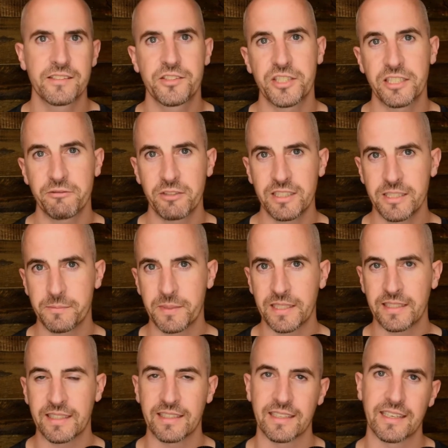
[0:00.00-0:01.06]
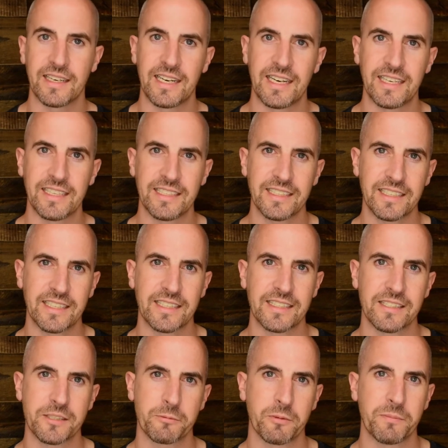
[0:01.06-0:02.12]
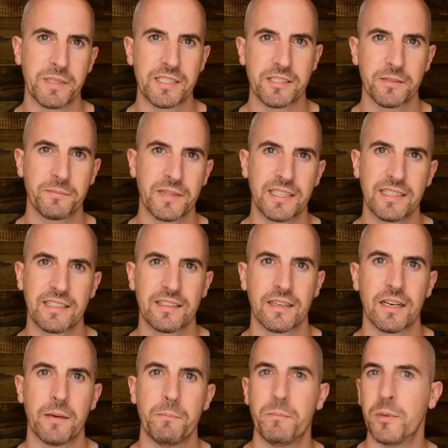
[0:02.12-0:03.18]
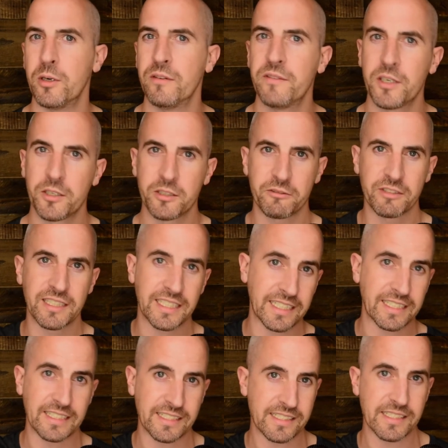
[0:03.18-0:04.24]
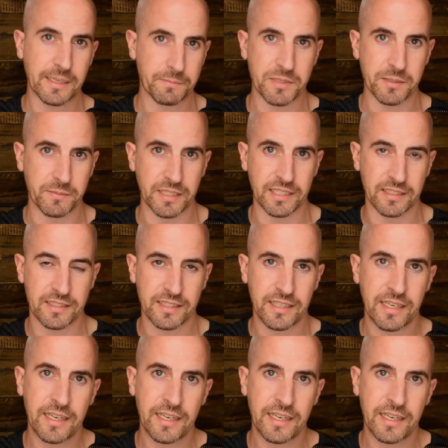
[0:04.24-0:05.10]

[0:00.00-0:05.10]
Generally speaking, a higher cadence would be something above 180 steps a minute.